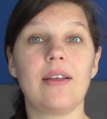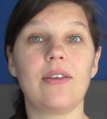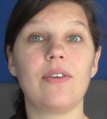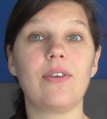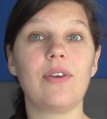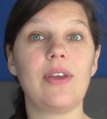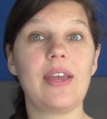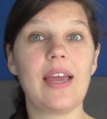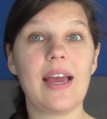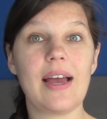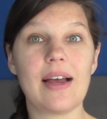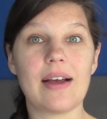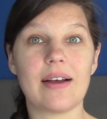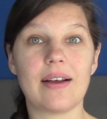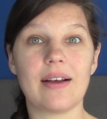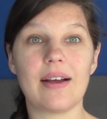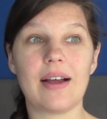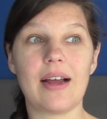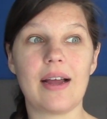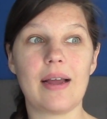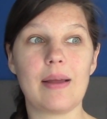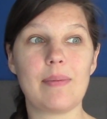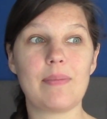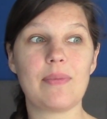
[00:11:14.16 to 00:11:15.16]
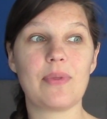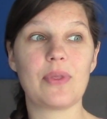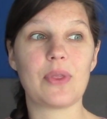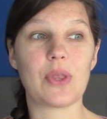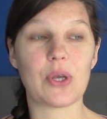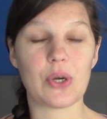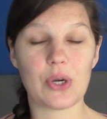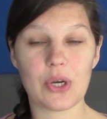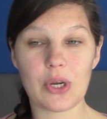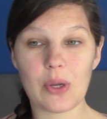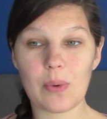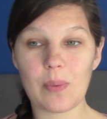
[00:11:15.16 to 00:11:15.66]
So yeah, I'm
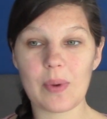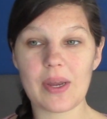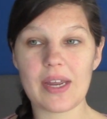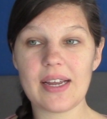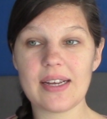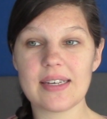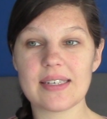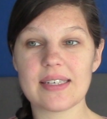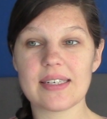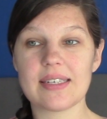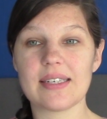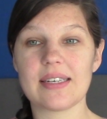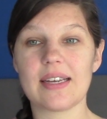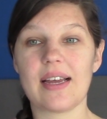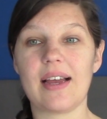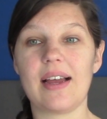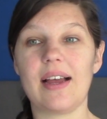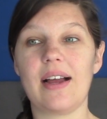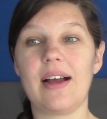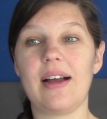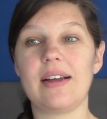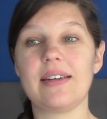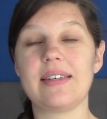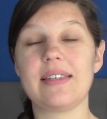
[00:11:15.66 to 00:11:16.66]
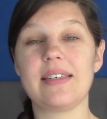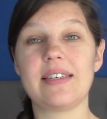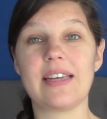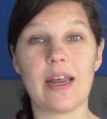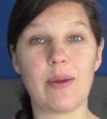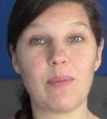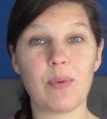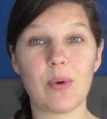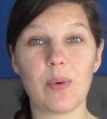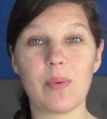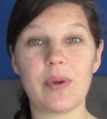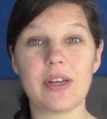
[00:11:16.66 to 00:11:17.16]
30 weeks,
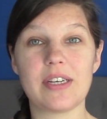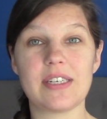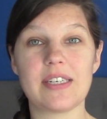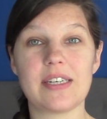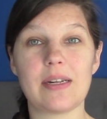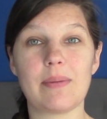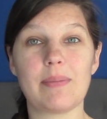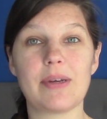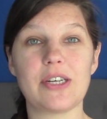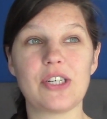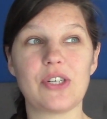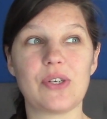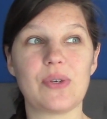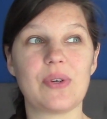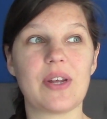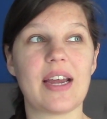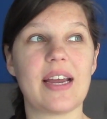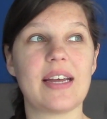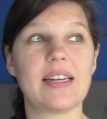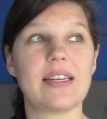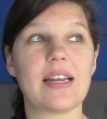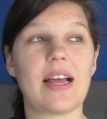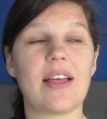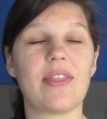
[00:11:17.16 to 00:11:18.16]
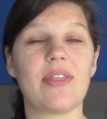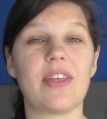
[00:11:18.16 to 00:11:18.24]
10 more weeks till my due date.